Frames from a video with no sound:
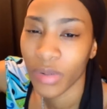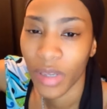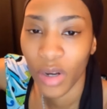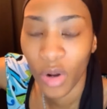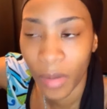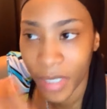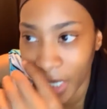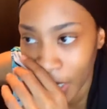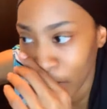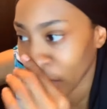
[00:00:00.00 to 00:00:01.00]
You know what I'm
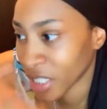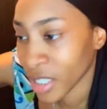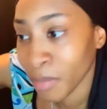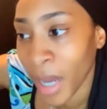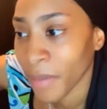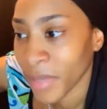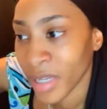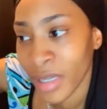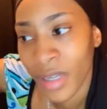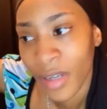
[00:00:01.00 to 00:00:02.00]
saying? It just might
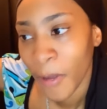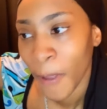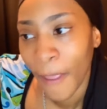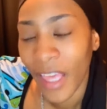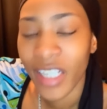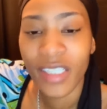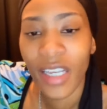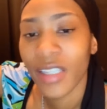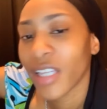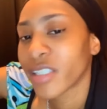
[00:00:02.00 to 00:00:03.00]
be. It's
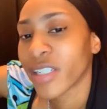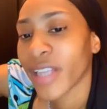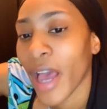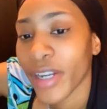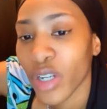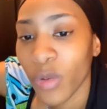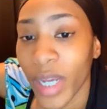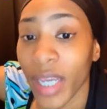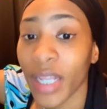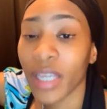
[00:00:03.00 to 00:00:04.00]
that that's just kind of the
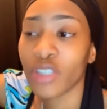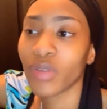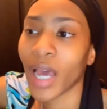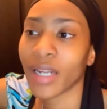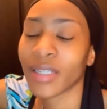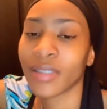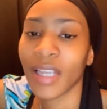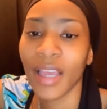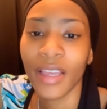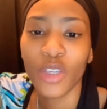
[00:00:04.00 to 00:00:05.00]
way it is. You gotta
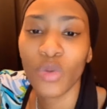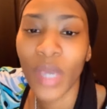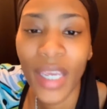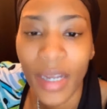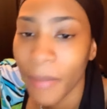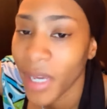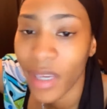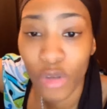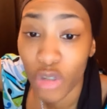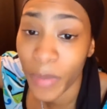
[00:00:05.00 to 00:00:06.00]
you eat the meat
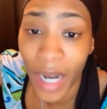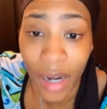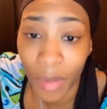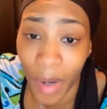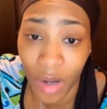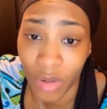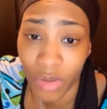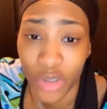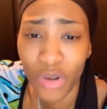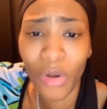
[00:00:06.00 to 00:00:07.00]
and you spit out the
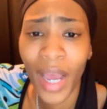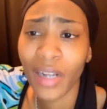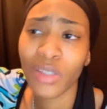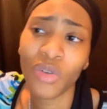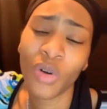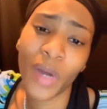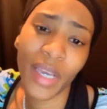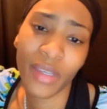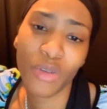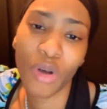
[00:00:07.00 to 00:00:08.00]
bones. You don't gotta throw
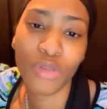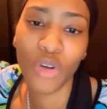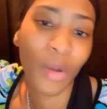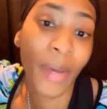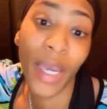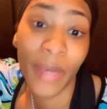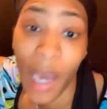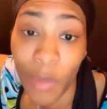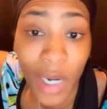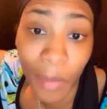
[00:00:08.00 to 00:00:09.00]
away. You don't throw the baby
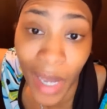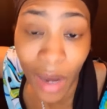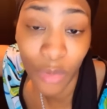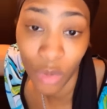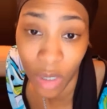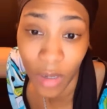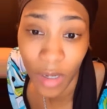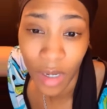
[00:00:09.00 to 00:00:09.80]
out with the bathwater.